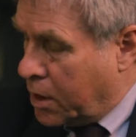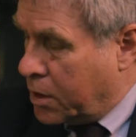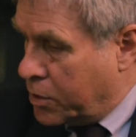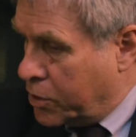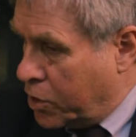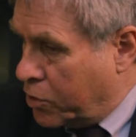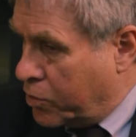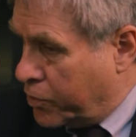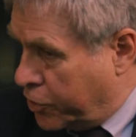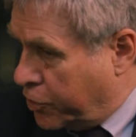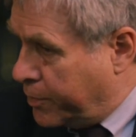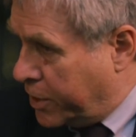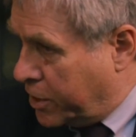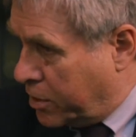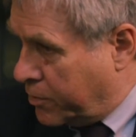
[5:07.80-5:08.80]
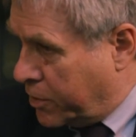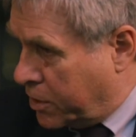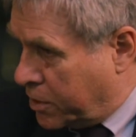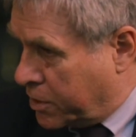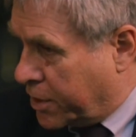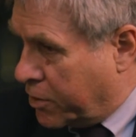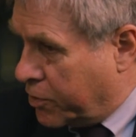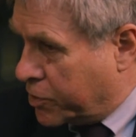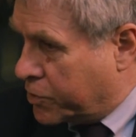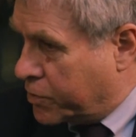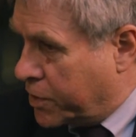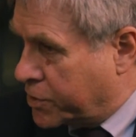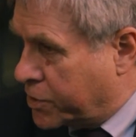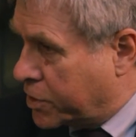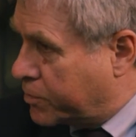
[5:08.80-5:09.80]
No, you mean
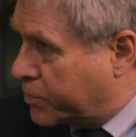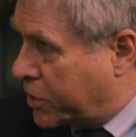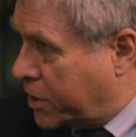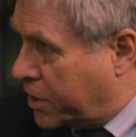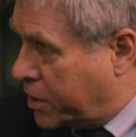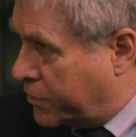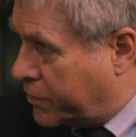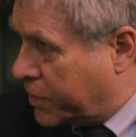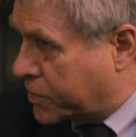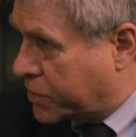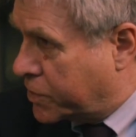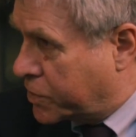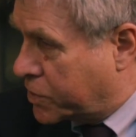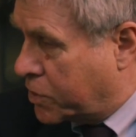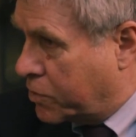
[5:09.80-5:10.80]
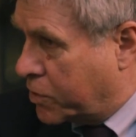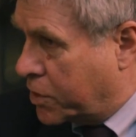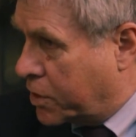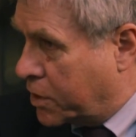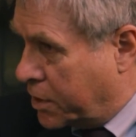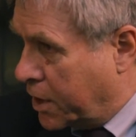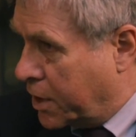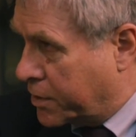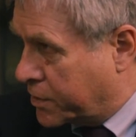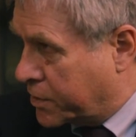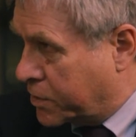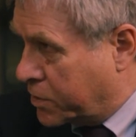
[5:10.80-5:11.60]
characterizing applied ethics and so on. Yes.